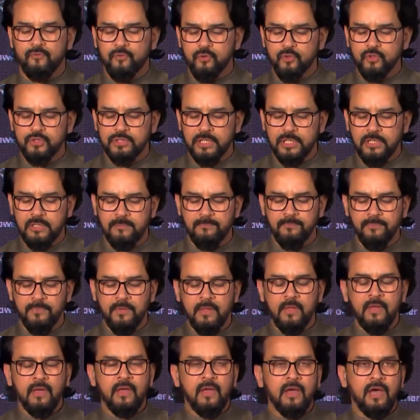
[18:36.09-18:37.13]
future,
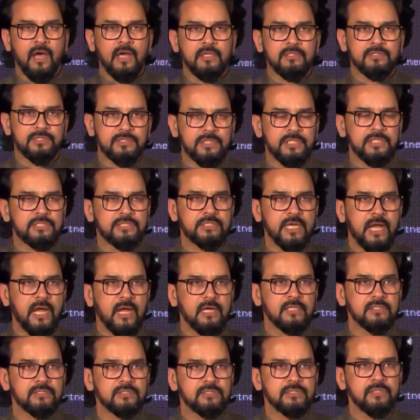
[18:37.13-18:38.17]
and G
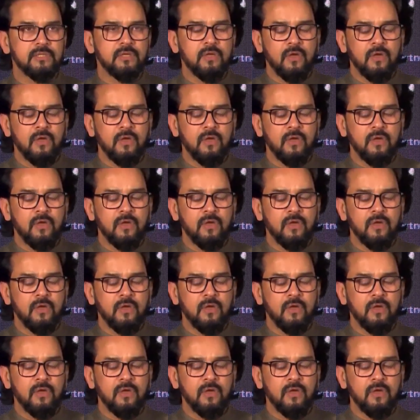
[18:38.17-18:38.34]
stands